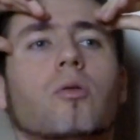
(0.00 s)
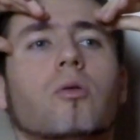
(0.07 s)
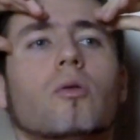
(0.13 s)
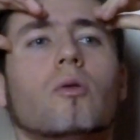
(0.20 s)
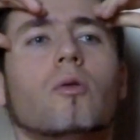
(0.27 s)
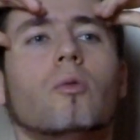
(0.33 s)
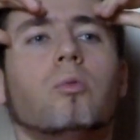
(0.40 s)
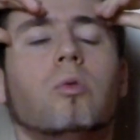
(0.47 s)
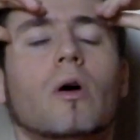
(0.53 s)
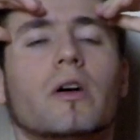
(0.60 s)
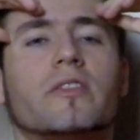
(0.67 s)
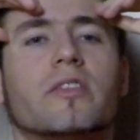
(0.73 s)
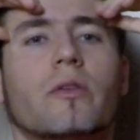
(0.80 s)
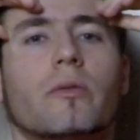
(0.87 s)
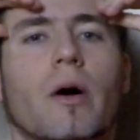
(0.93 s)
Oh,
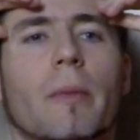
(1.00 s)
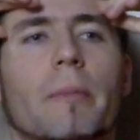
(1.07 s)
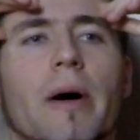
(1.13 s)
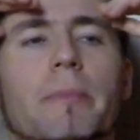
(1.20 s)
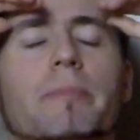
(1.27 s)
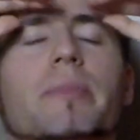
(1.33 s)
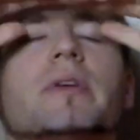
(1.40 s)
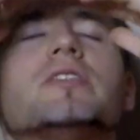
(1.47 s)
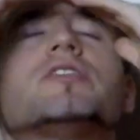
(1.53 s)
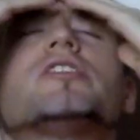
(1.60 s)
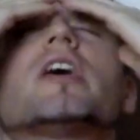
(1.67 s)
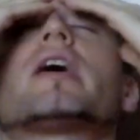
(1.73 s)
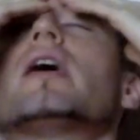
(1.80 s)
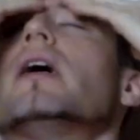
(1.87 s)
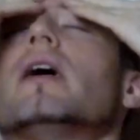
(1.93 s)
what a run by Piszczek.